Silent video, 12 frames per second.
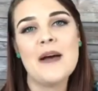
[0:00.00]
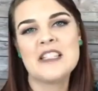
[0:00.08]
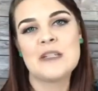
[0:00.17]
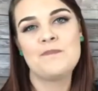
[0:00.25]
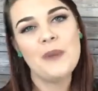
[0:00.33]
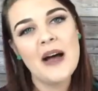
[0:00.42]

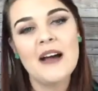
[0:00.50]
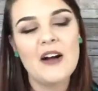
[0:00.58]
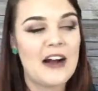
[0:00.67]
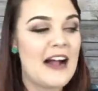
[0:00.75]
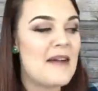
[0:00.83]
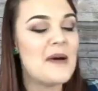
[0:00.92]

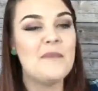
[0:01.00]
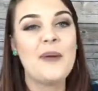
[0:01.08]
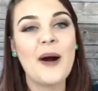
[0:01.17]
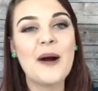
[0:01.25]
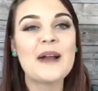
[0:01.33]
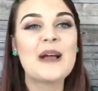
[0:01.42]
a
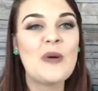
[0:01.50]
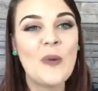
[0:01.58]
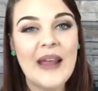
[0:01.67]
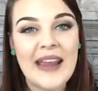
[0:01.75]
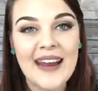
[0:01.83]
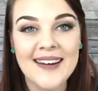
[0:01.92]
party
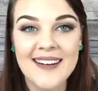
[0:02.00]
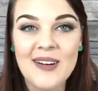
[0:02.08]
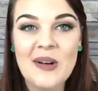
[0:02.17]
queen,